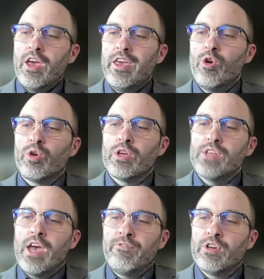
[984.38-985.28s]

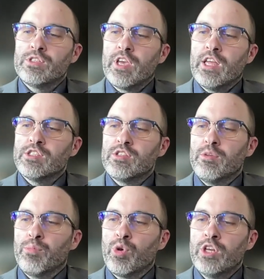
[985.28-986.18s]
EOKA's efforts against
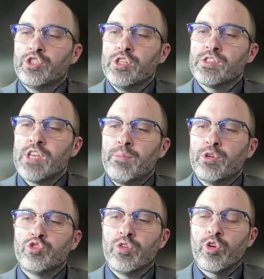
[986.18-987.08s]
the British and
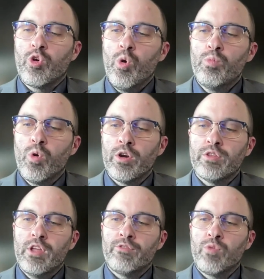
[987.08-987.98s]
Cyprus during the Cold War,
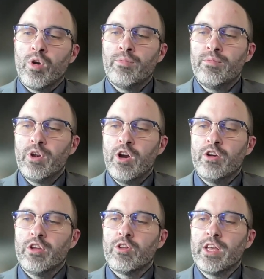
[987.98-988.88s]
therefore, are a
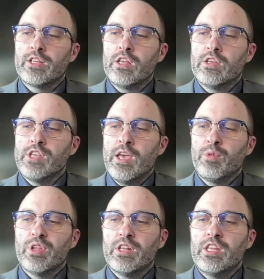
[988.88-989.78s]
neglected
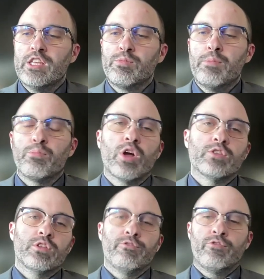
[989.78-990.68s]
example that needs to be brought
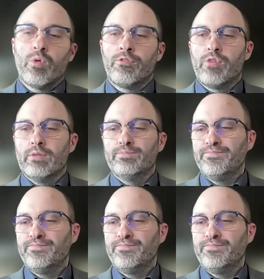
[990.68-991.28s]
to the forefront.